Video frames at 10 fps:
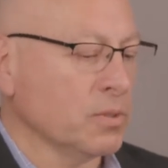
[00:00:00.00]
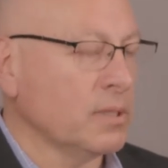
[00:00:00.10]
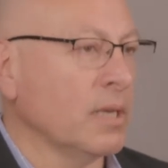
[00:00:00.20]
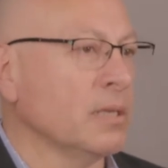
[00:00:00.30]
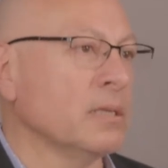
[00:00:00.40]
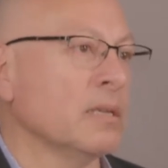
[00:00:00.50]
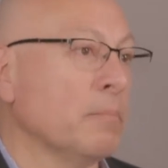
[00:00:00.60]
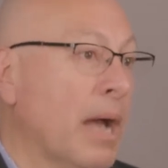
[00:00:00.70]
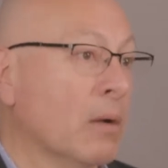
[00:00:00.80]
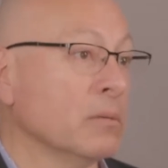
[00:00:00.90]
telling us
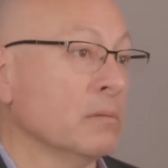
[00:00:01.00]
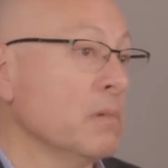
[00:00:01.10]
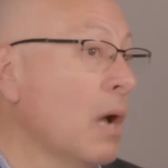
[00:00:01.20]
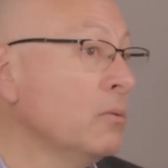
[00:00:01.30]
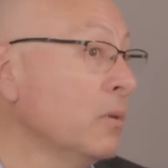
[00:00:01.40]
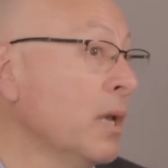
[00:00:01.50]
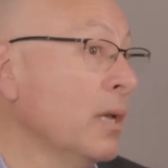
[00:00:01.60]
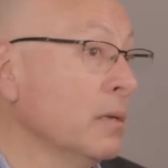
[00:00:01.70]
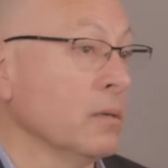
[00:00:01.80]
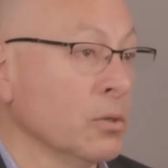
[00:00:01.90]
about how to
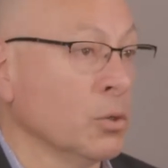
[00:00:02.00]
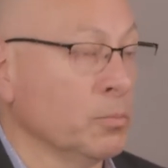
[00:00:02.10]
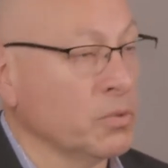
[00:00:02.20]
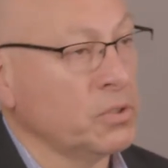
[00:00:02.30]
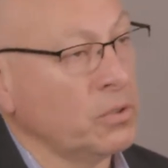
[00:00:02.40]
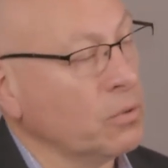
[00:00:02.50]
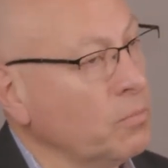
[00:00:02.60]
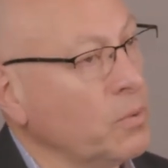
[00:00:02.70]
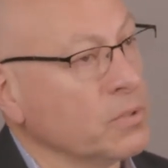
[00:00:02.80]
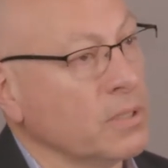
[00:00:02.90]
get good posterior
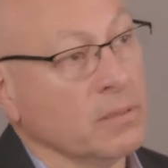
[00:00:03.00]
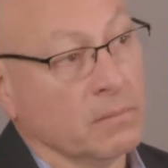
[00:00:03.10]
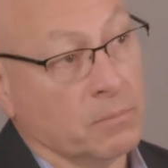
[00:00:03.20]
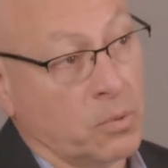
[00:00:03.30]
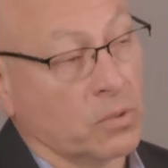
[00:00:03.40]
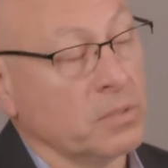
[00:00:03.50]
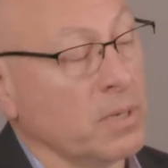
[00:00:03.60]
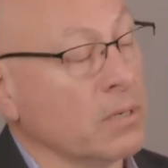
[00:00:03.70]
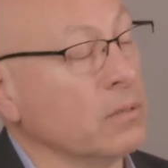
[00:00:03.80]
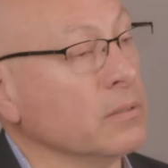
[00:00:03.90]
composite
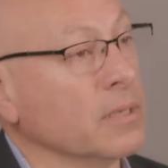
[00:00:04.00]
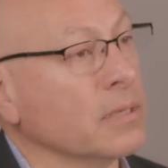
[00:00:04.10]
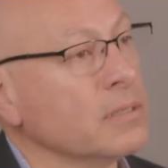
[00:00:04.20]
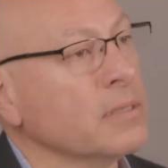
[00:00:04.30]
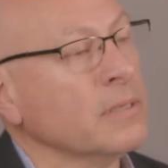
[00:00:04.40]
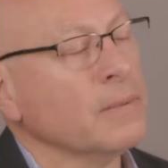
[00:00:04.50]
proximal contacts.